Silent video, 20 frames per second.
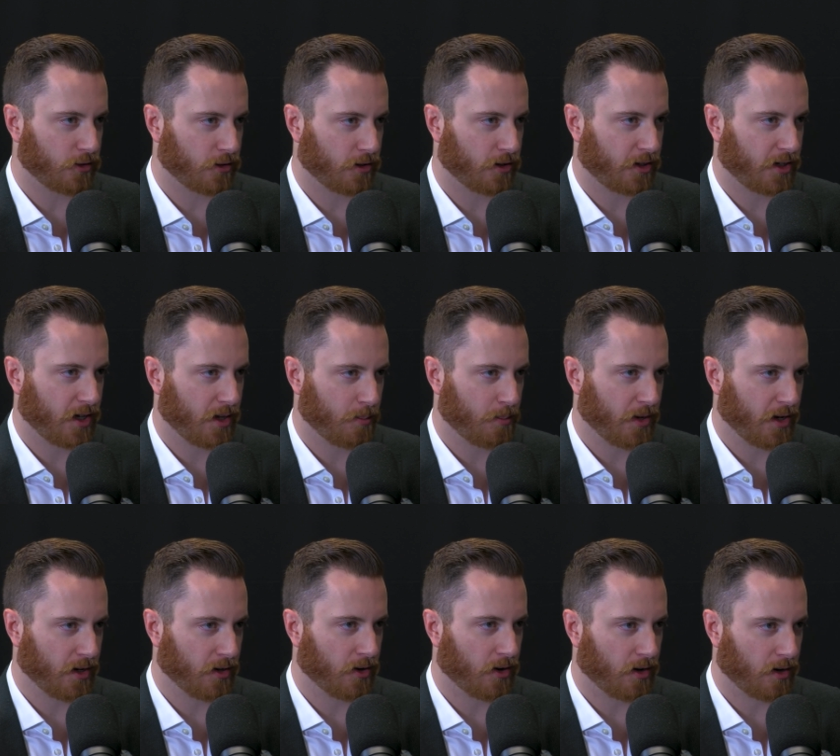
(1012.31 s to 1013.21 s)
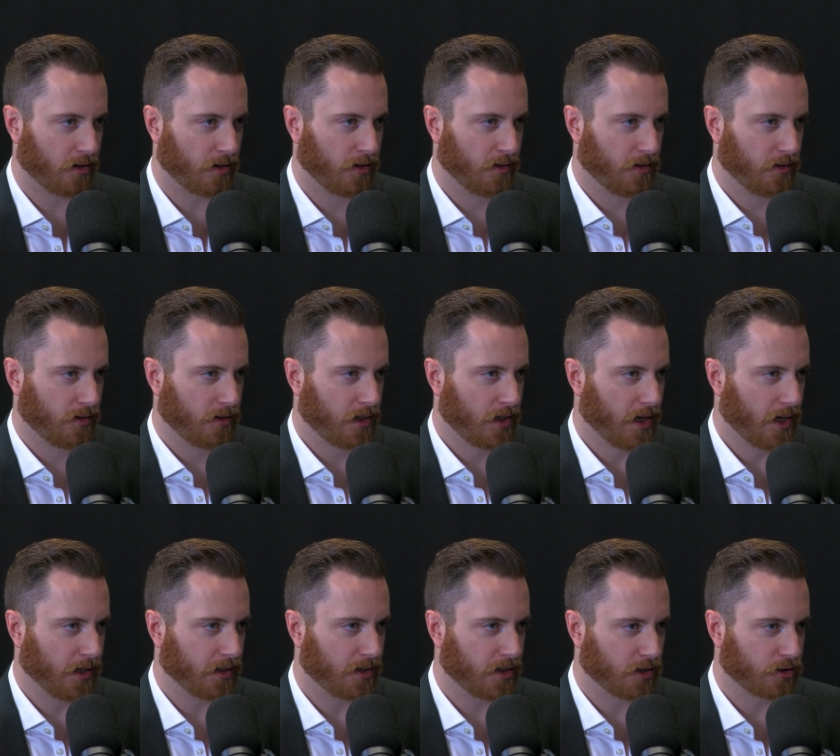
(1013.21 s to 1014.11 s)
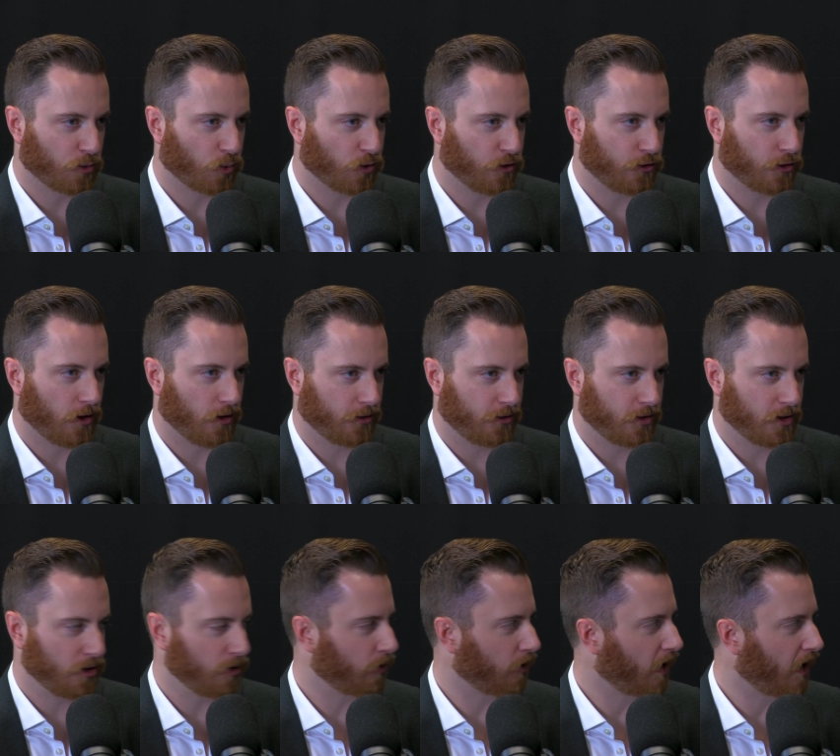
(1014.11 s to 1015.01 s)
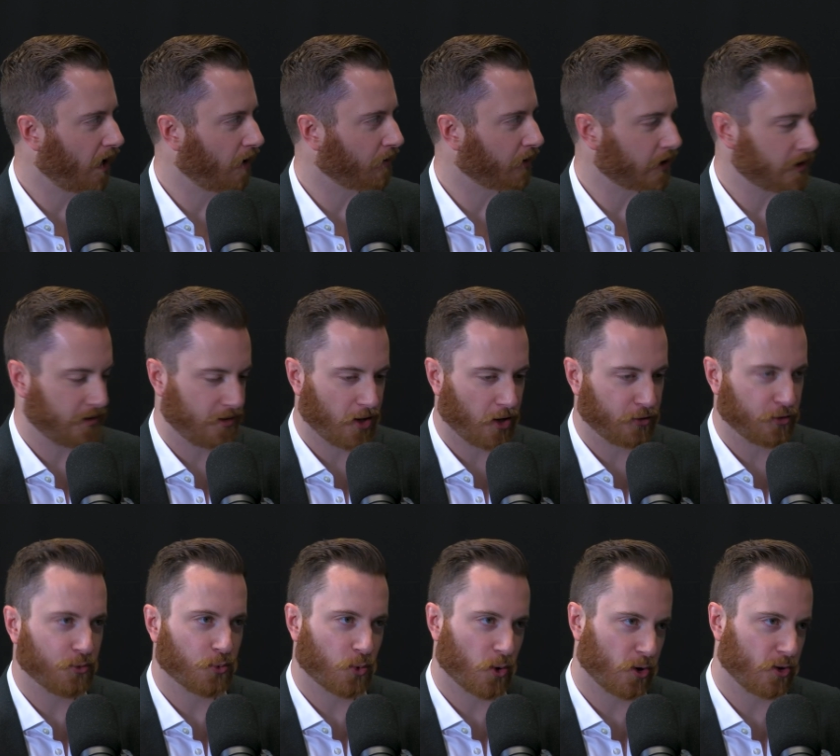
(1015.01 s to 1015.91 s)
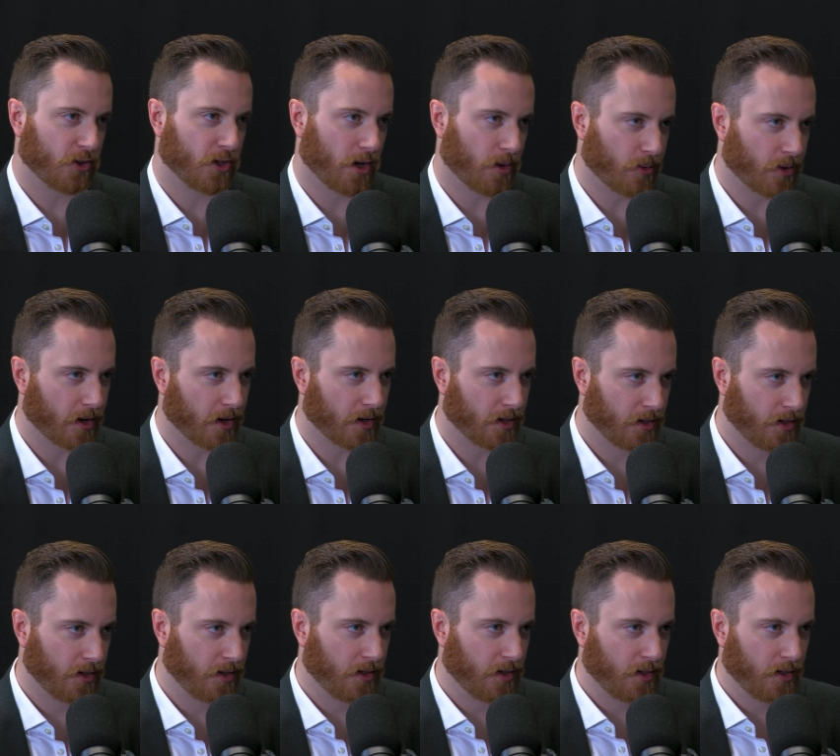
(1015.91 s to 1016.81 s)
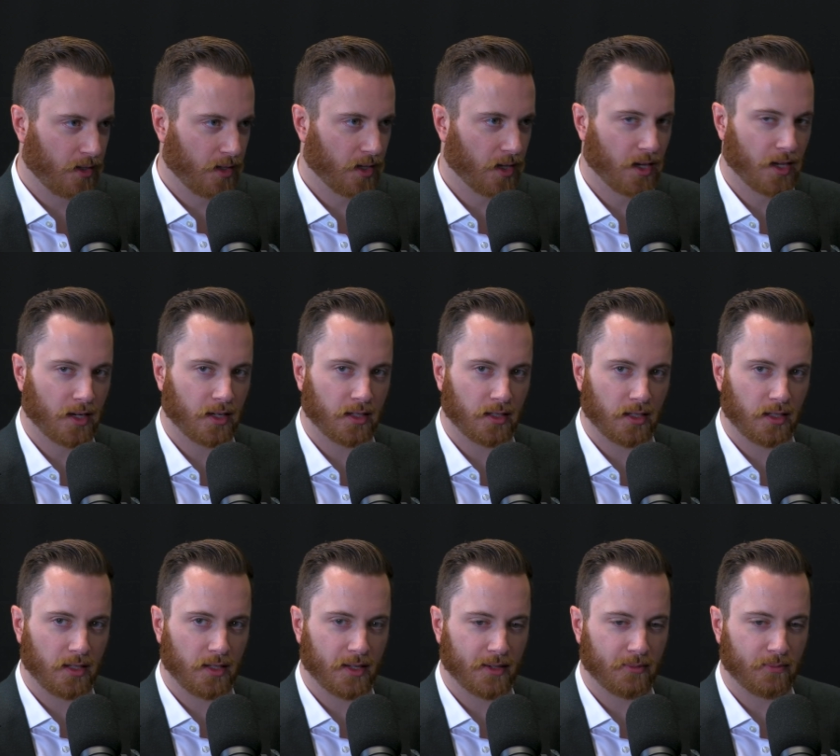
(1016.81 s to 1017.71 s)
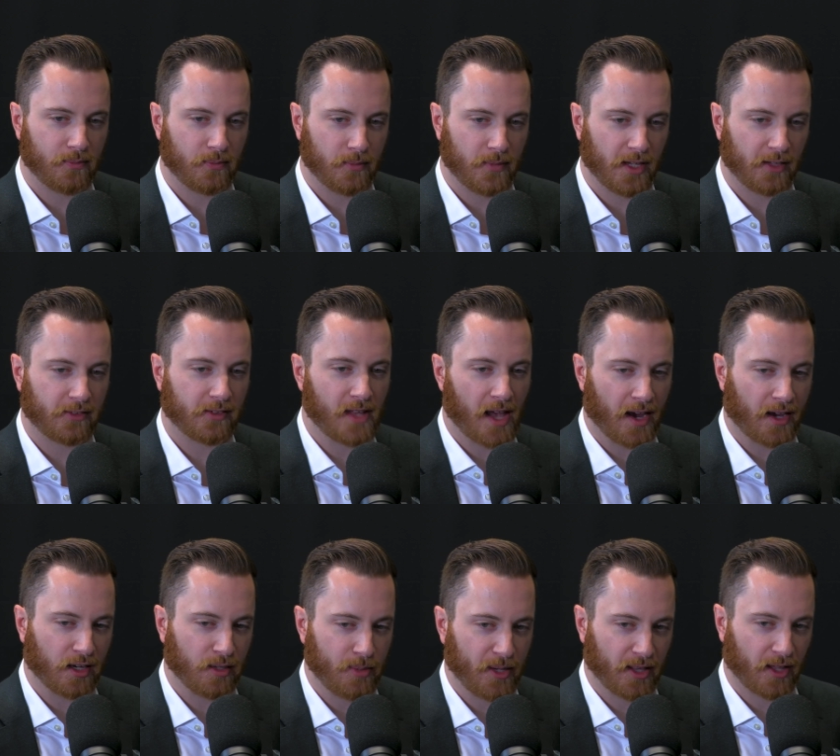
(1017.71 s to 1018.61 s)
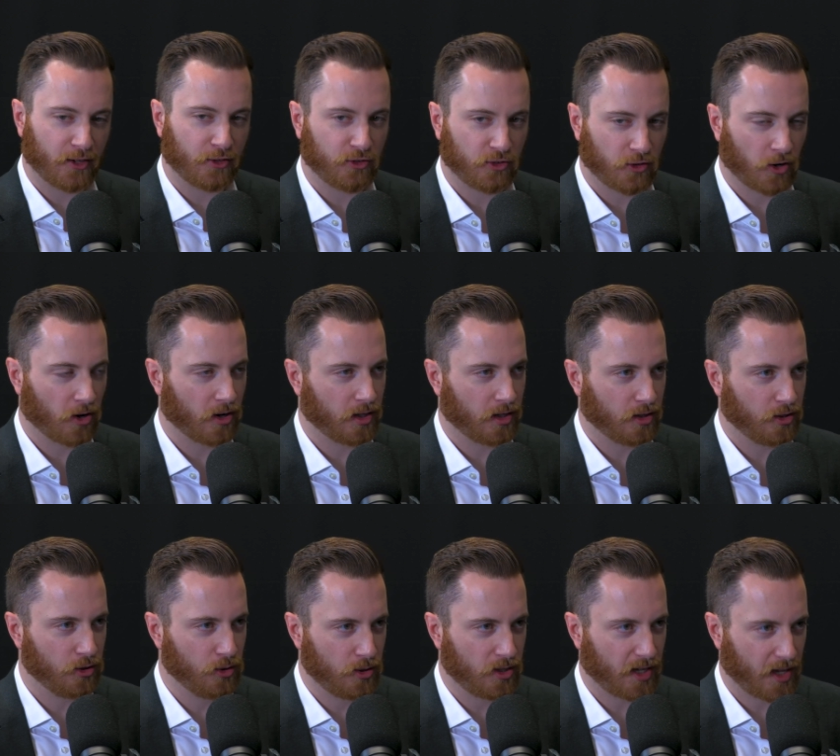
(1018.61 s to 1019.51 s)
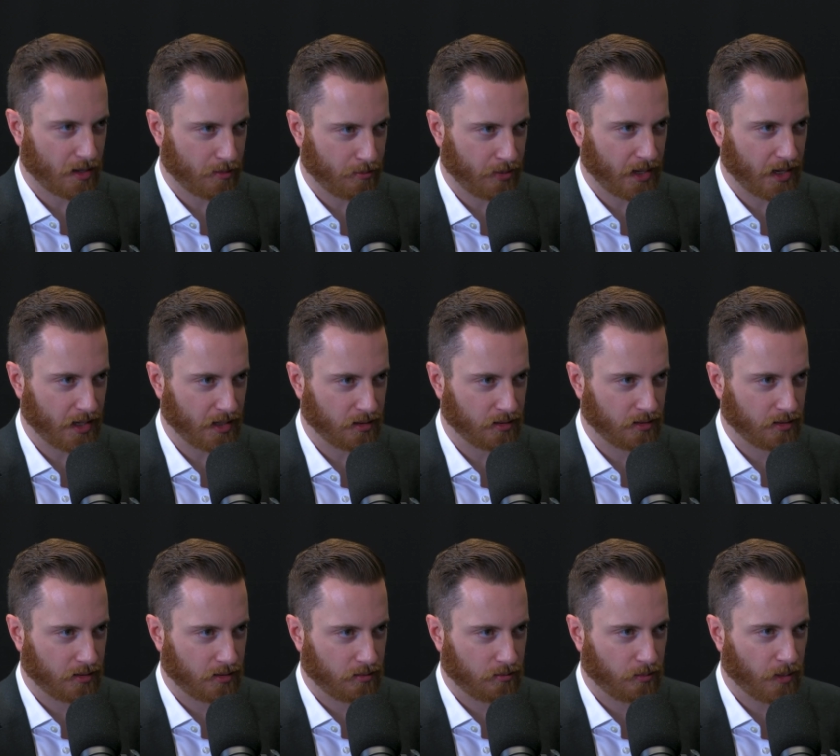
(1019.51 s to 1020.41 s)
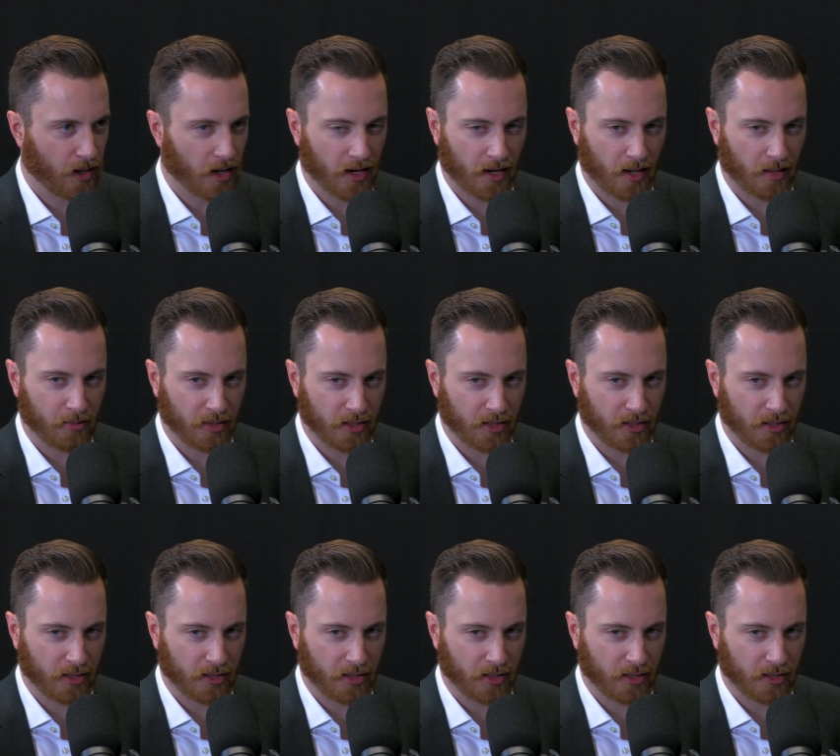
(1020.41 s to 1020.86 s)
turn a campaign on and get the results that you were having. It doesn't work that way. It's not going to be like starting a new campaign, but I